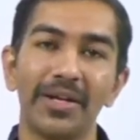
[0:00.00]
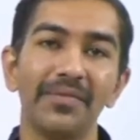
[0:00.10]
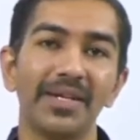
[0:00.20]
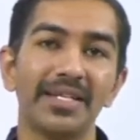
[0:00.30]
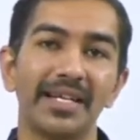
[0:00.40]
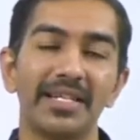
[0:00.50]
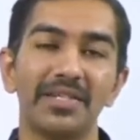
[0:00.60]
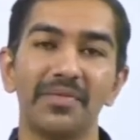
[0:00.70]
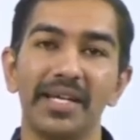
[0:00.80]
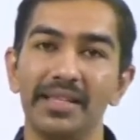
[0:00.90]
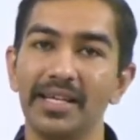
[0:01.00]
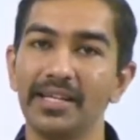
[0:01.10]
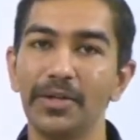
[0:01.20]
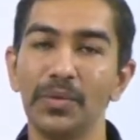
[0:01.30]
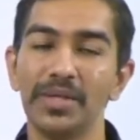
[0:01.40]
If it is satisfying,
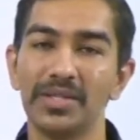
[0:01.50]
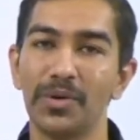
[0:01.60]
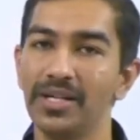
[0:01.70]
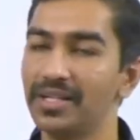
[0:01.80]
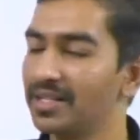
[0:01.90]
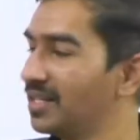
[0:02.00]
then Q is what?